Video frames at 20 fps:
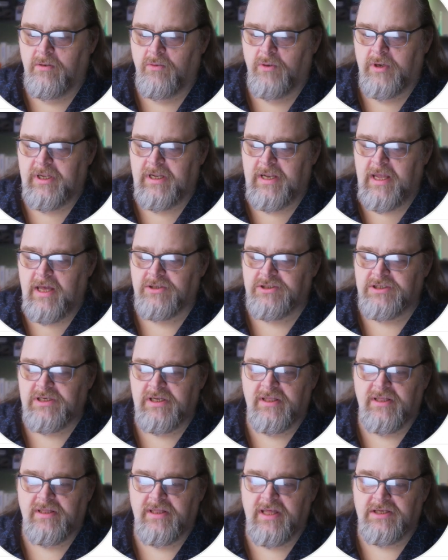We can now
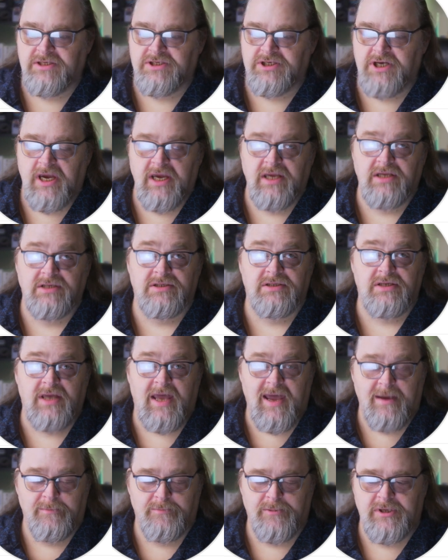see that that change has
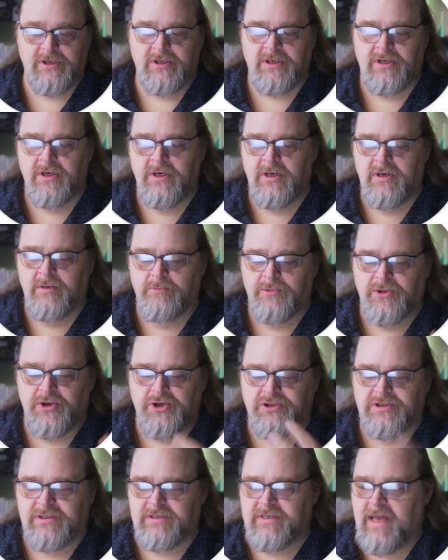happened
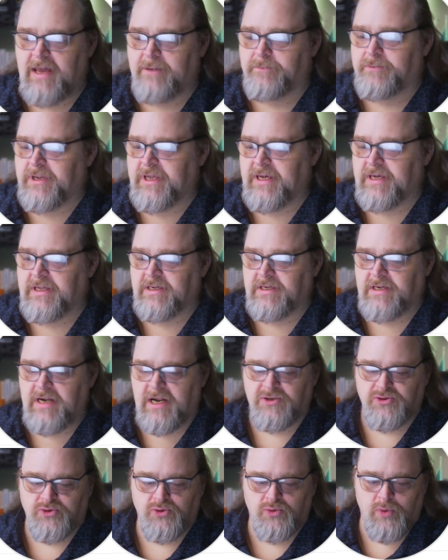because it's happening in a
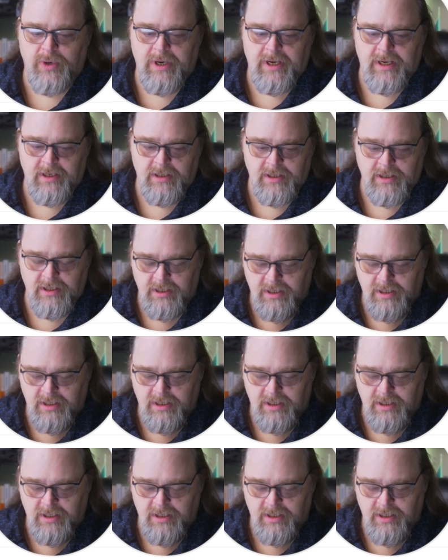natural way.